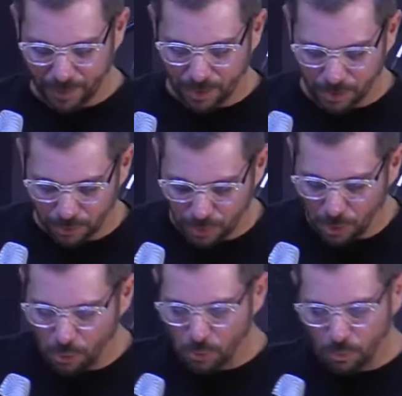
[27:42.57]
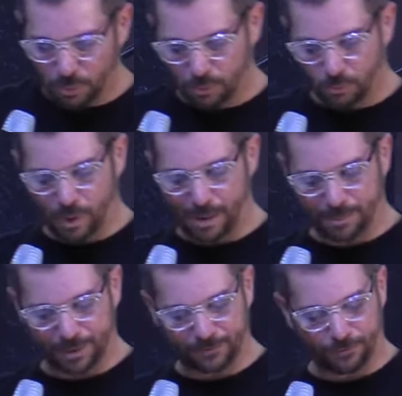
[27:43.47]
No
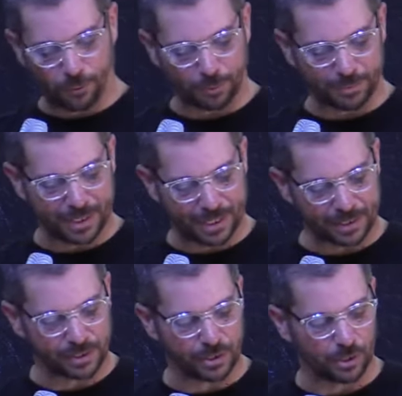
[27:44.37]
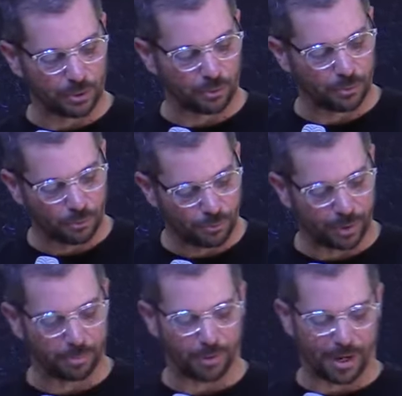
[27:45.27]
weapon formed against you
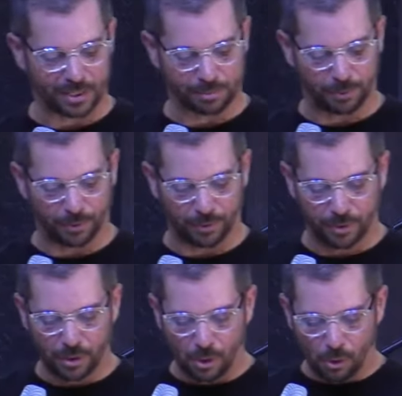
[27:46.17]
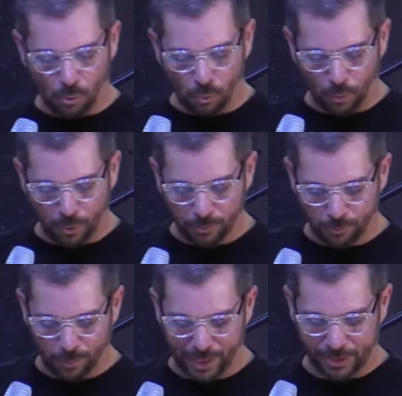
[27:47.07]
will prosper or
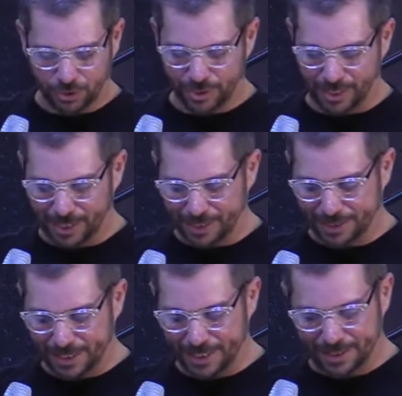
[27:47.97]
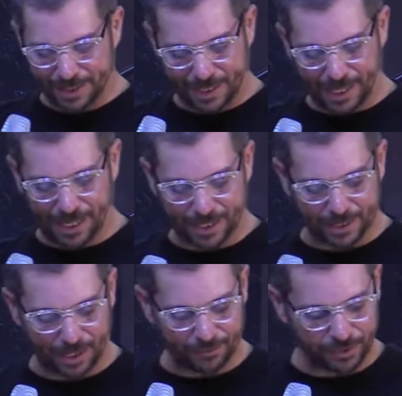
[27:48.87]
reach the intended
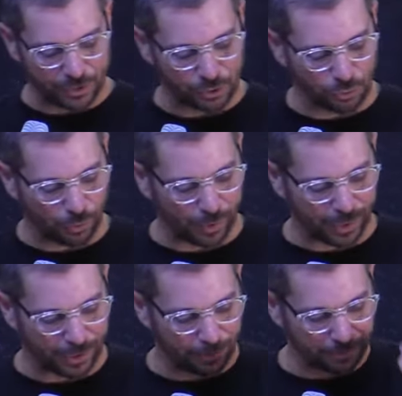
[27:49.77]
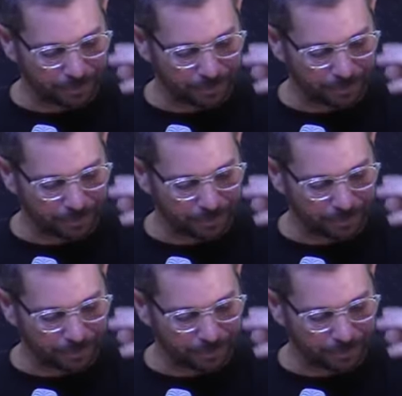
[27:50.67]
end of destroying you.